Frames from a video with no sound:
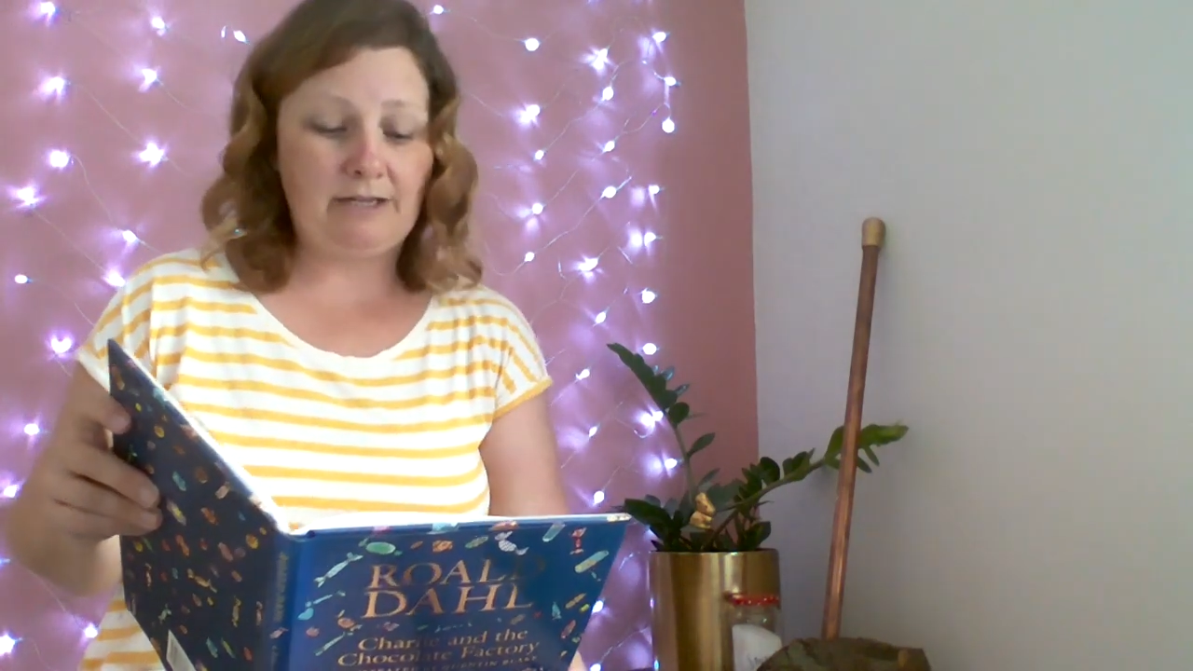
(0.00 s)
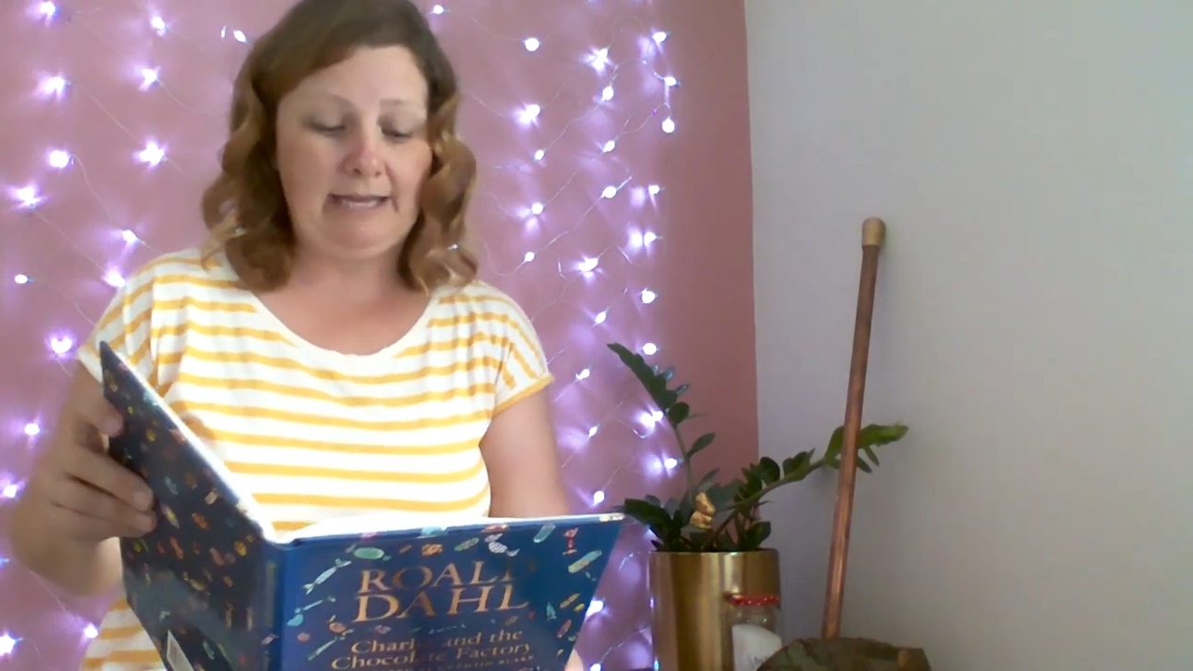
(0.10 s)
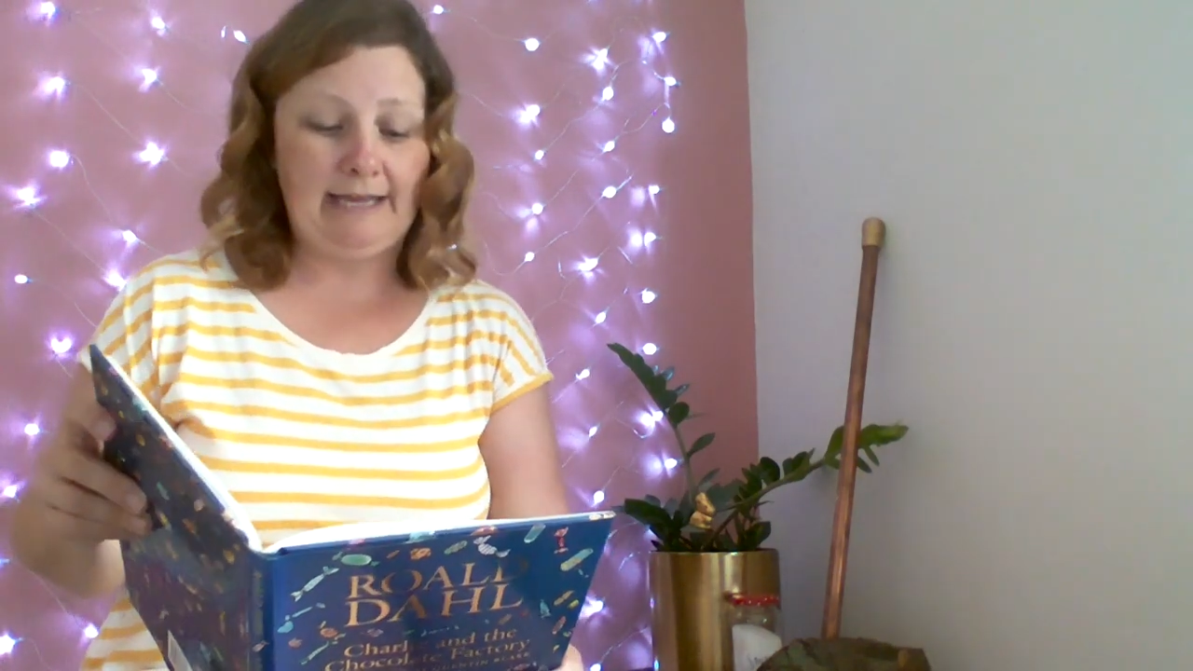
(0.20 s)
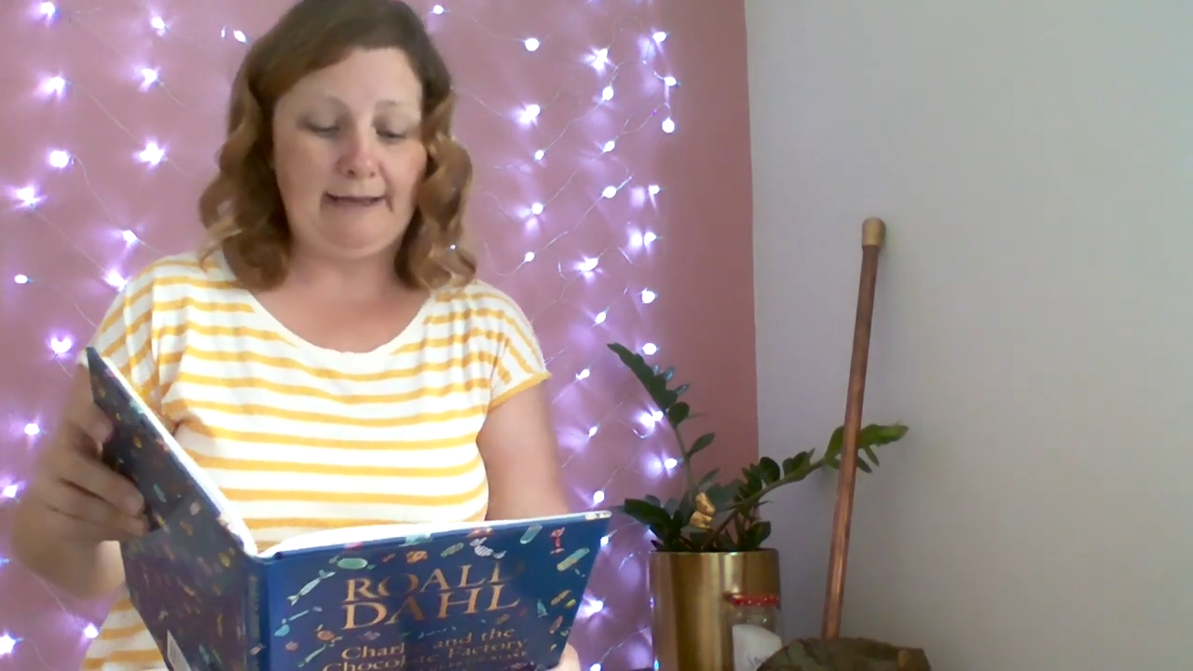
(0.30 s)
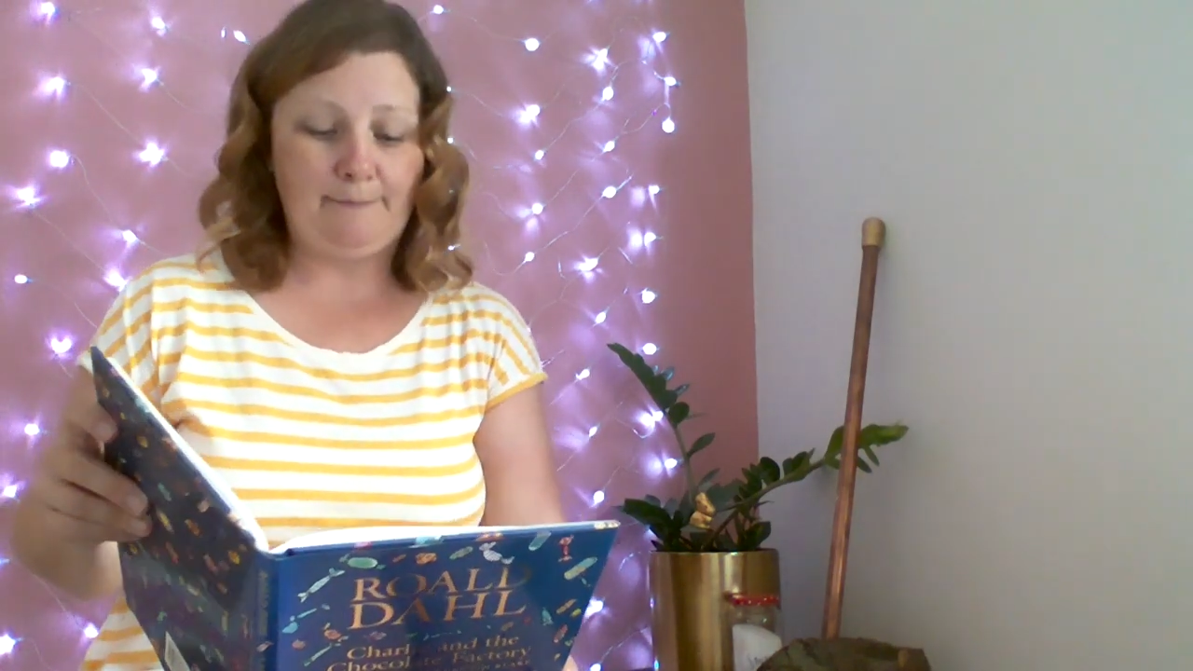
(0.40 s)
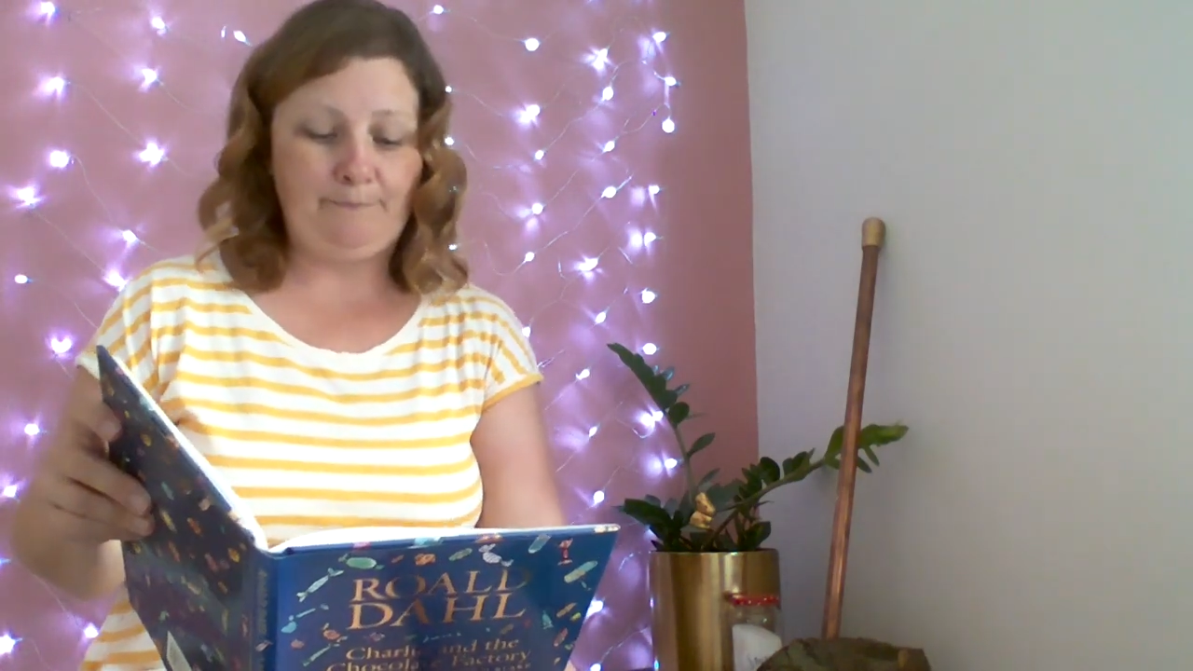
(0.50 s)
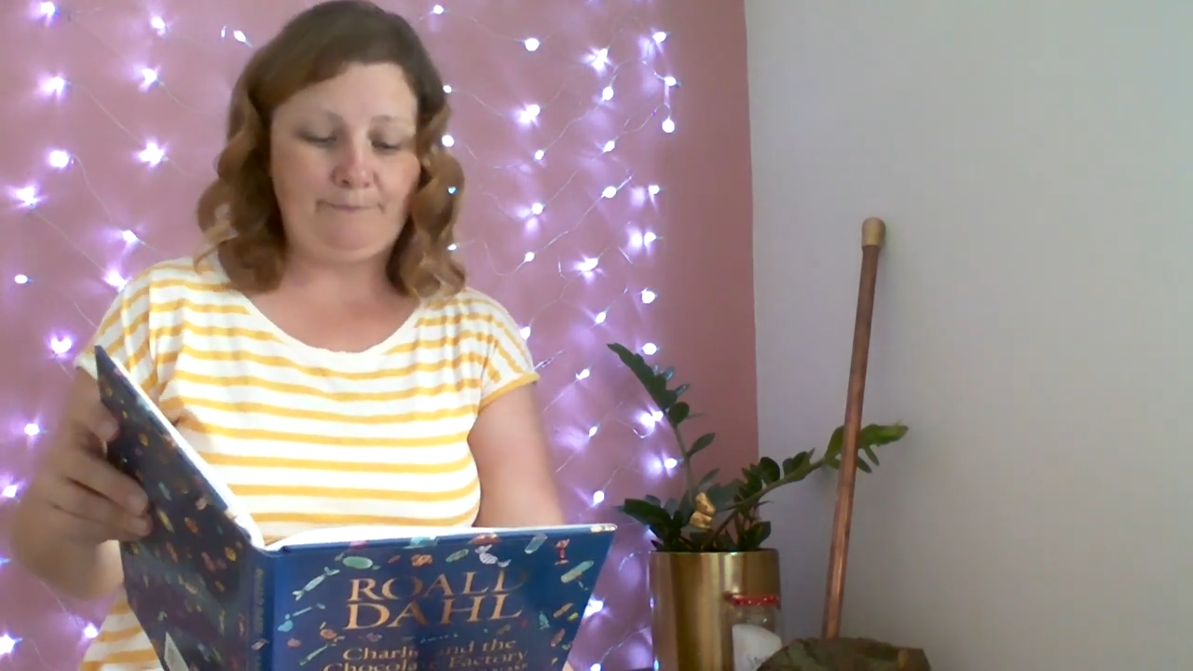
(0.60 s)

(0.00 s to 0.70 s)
her ear.